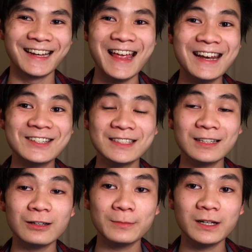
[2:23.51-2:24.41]
And it's just a
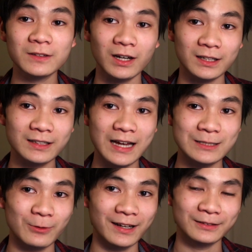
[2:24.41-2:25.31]
little bit of luck as
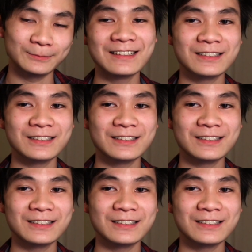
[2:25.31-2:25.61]
well.